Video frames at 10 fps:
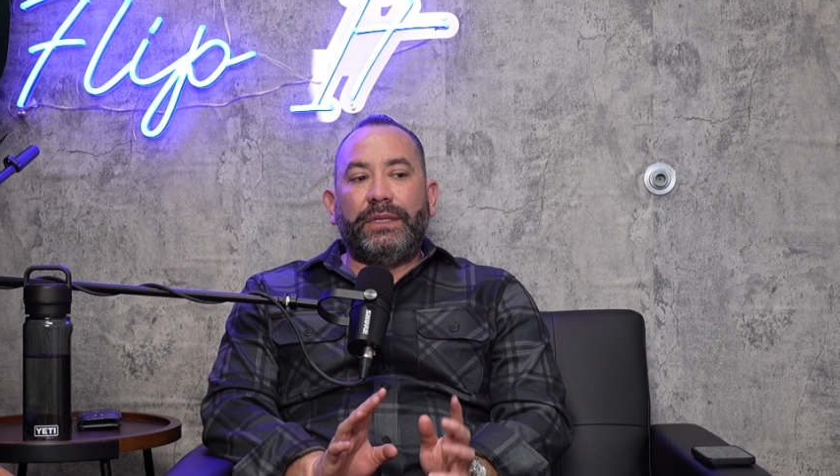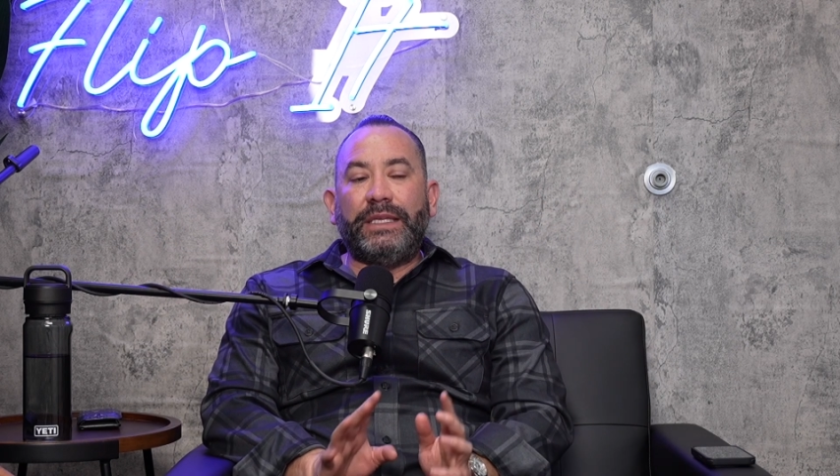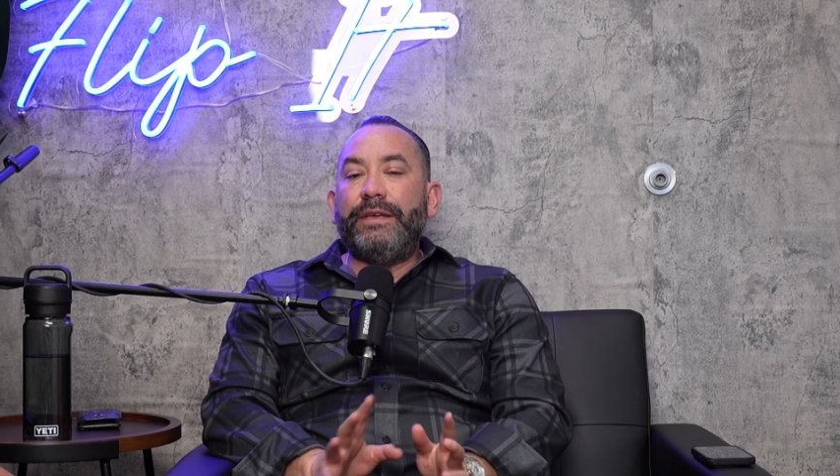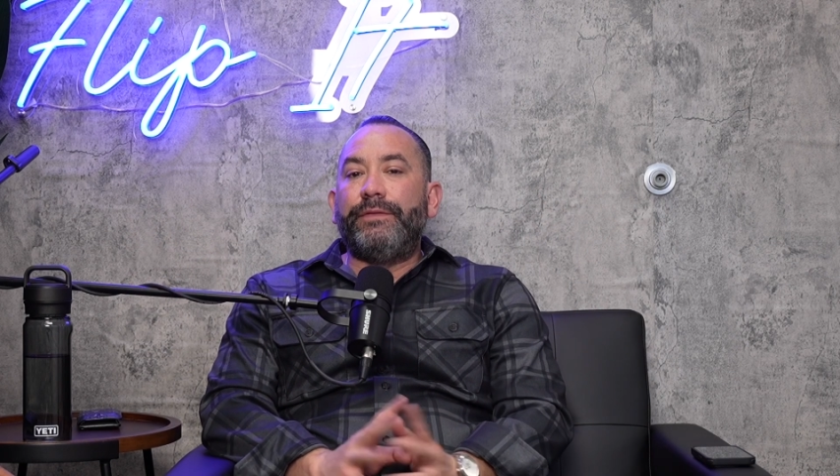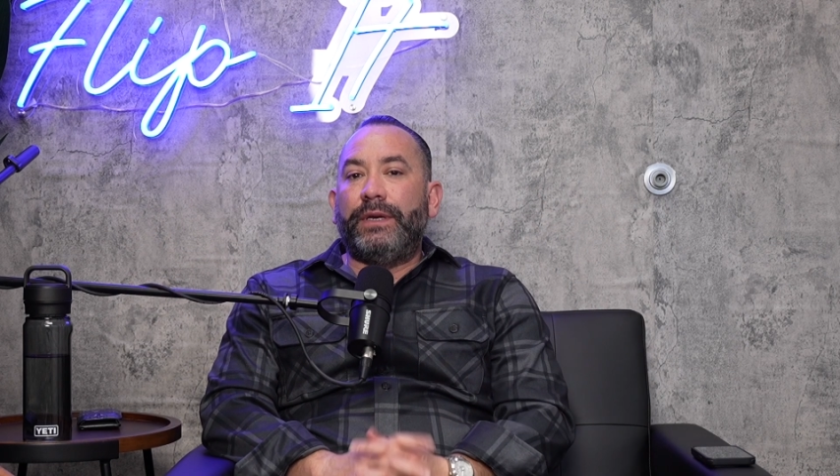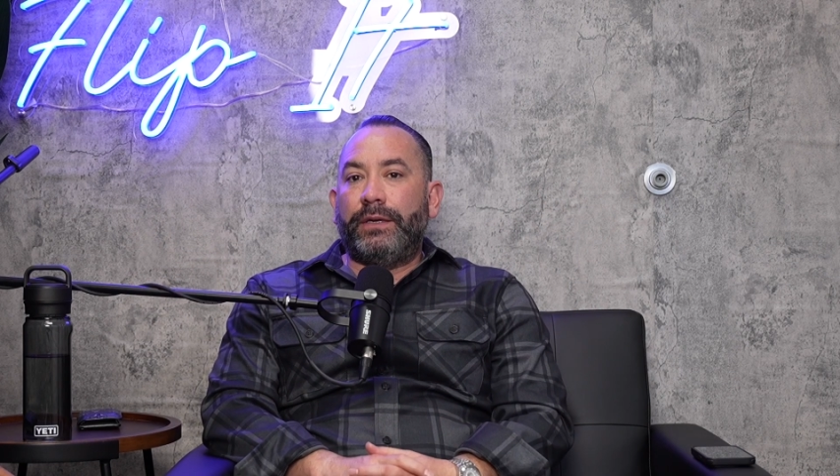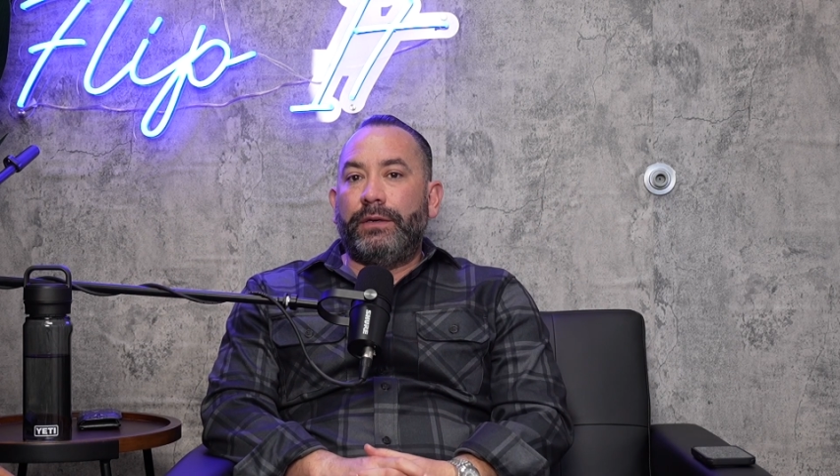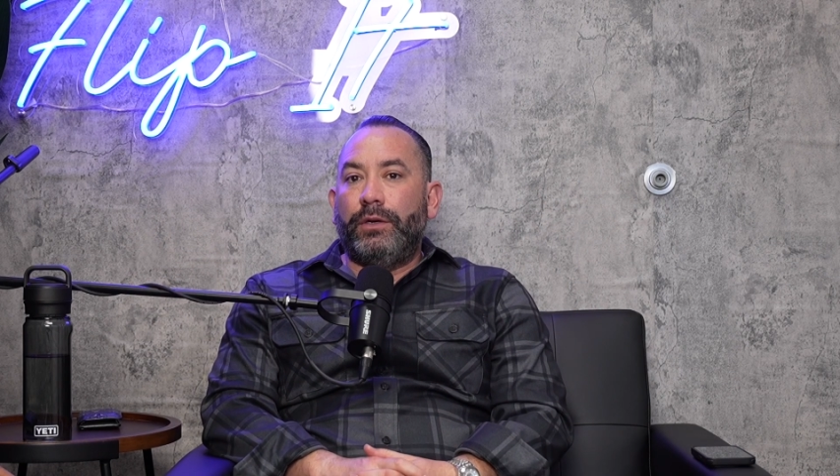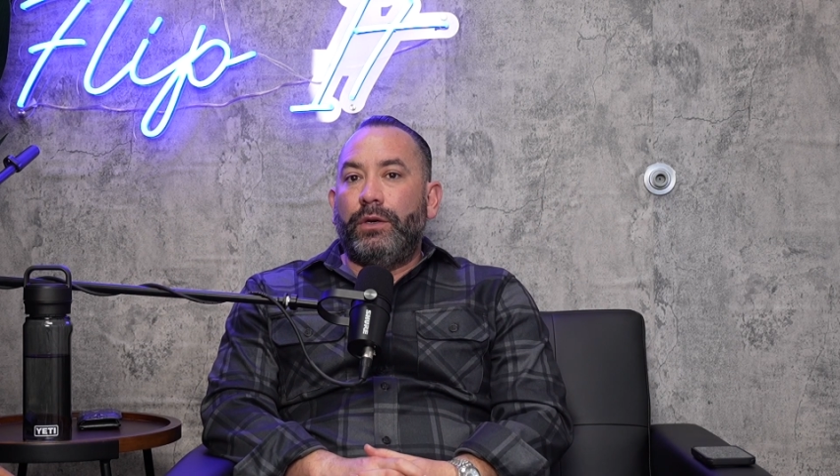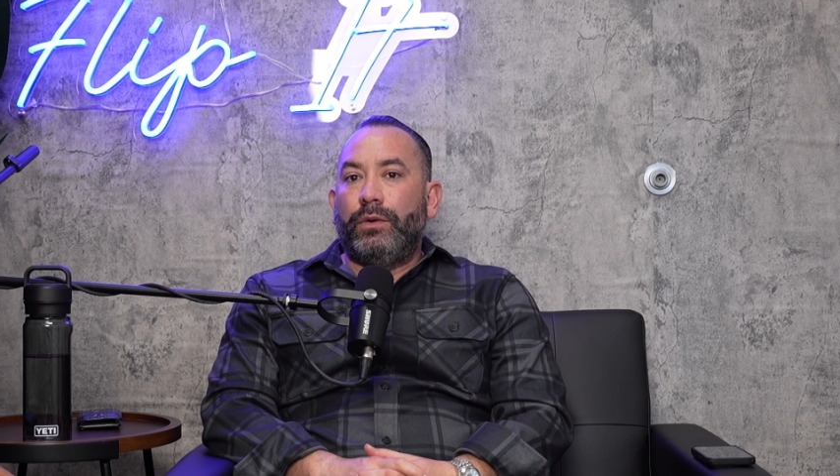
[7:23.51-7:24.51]
leaving
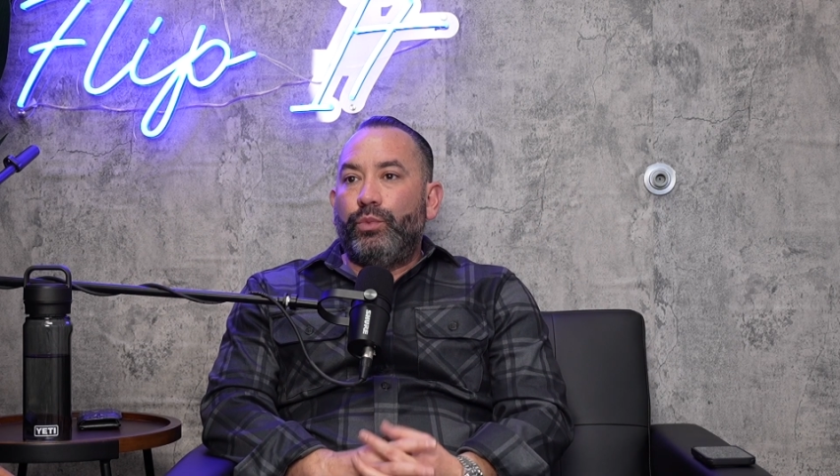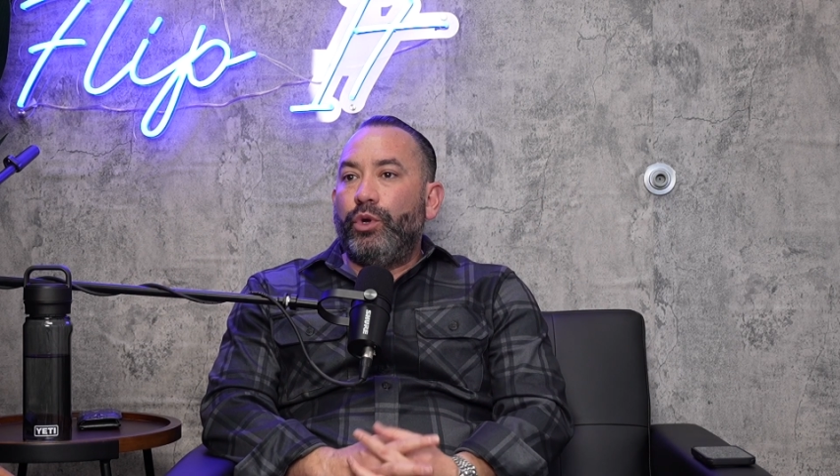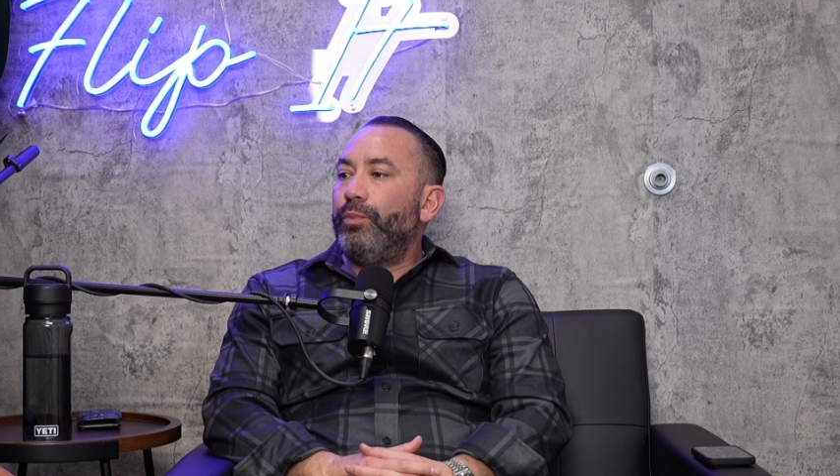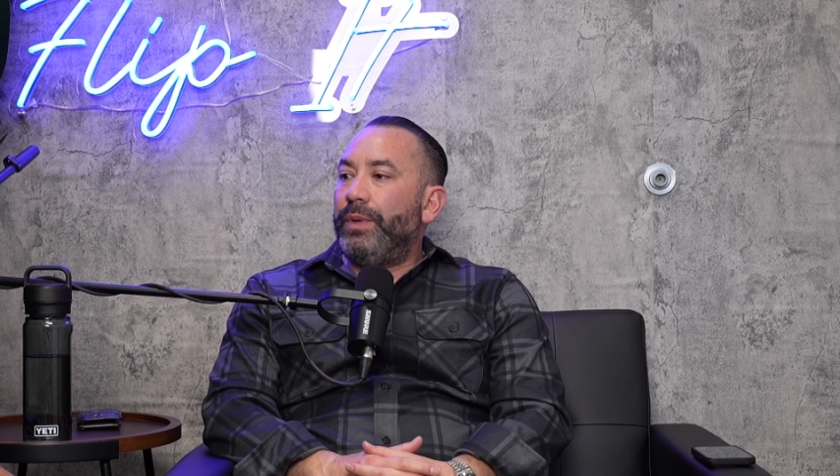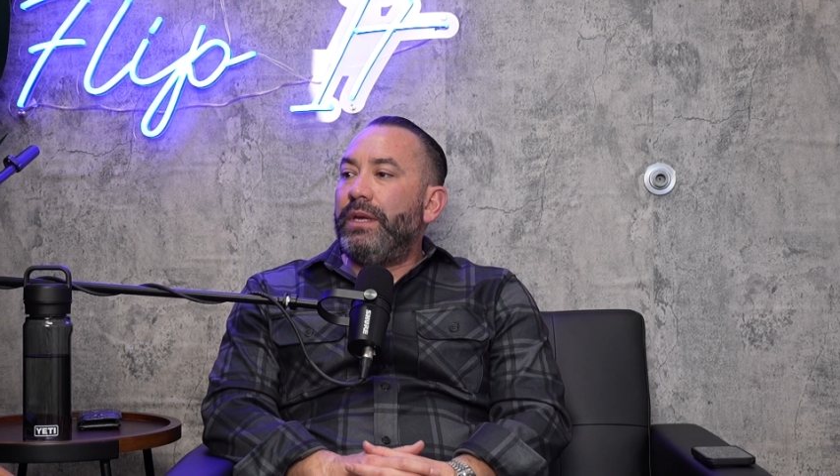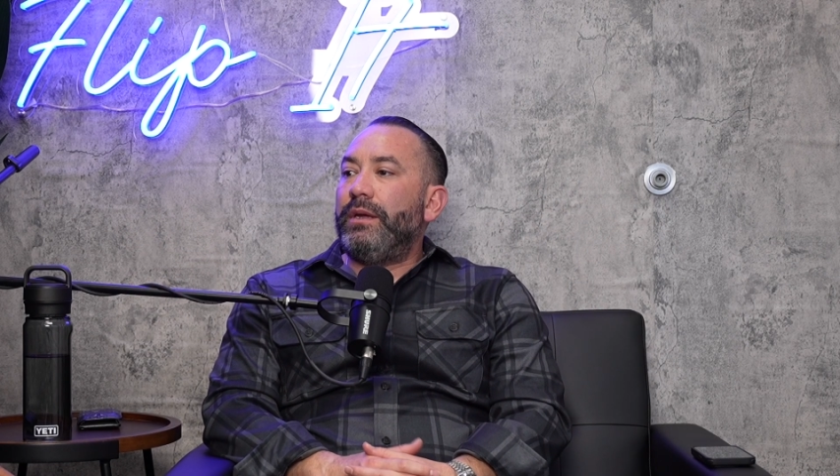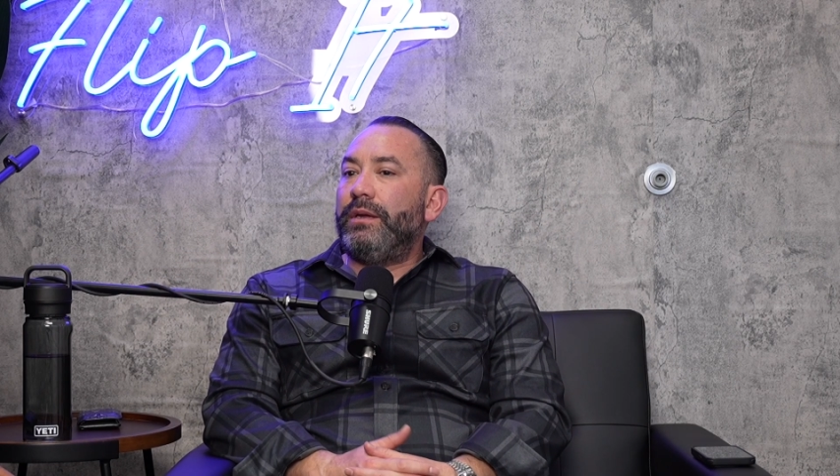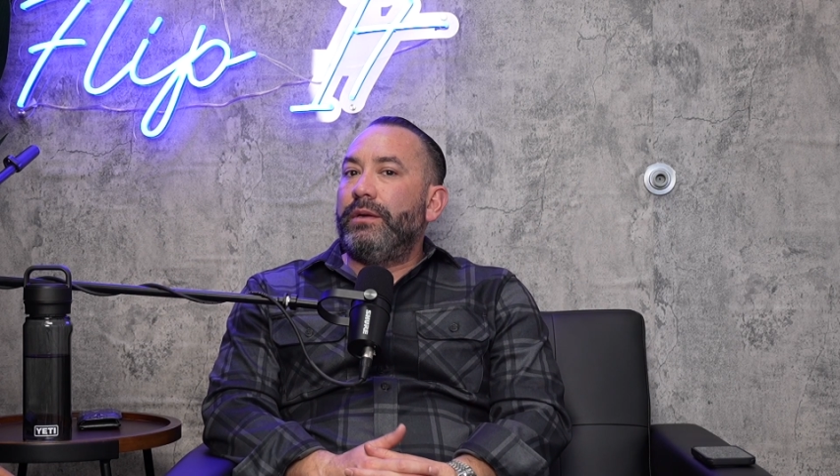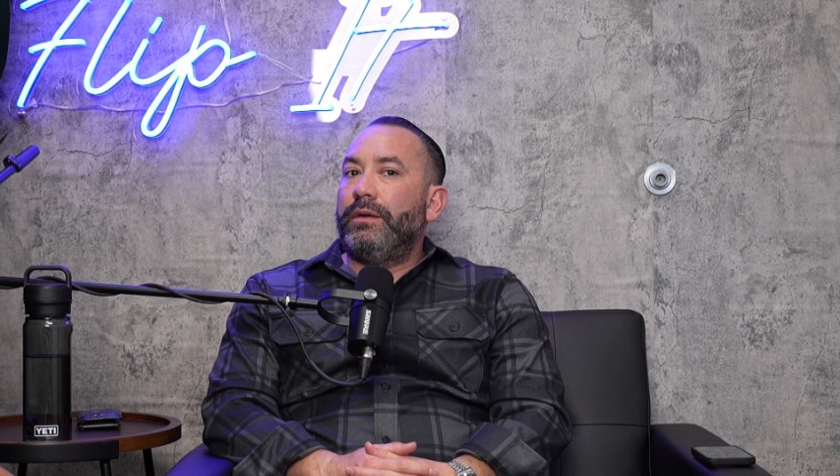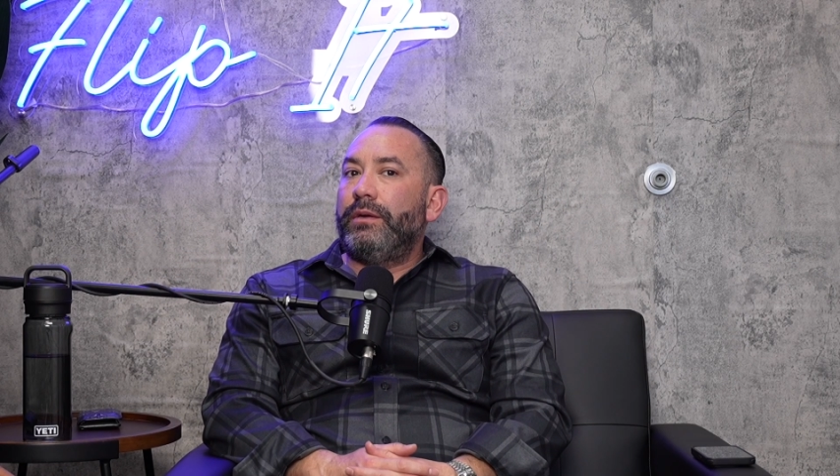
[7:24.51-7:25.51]
will be